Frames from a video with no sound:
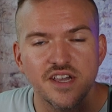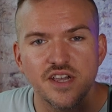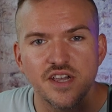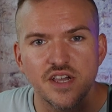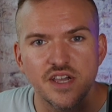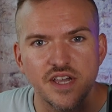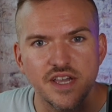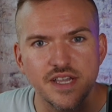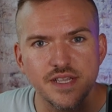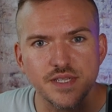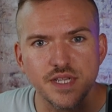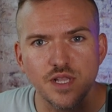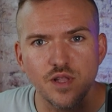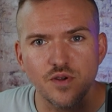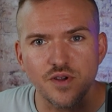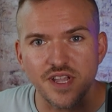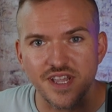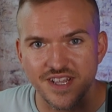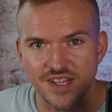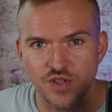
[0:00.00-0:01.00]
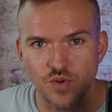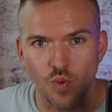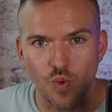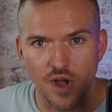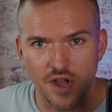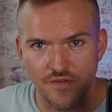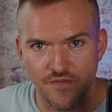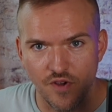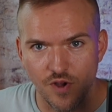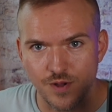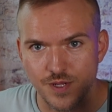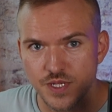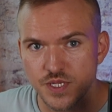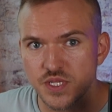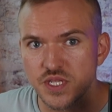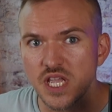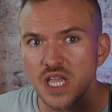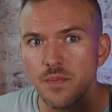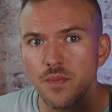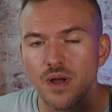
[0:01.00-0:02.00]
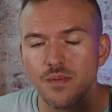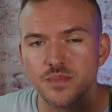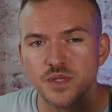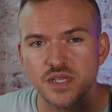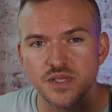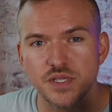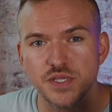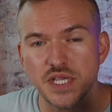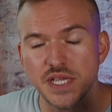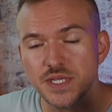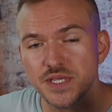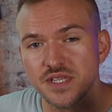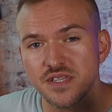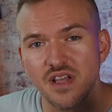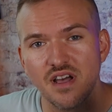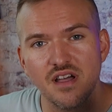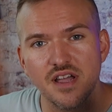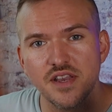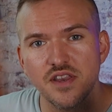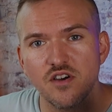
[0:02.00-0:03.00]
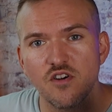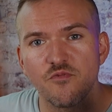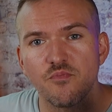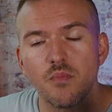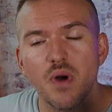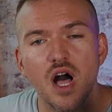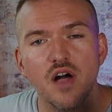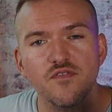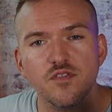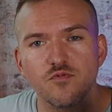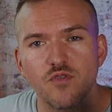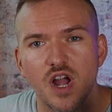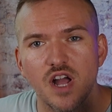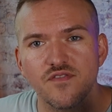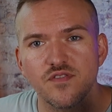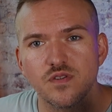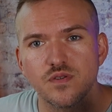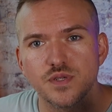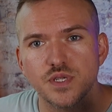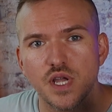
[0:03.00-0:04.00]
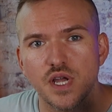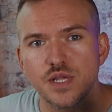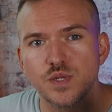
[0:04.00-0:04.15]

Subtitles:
Here's a look into White Fox's team-ups in Season 9 of Marvel Rivals,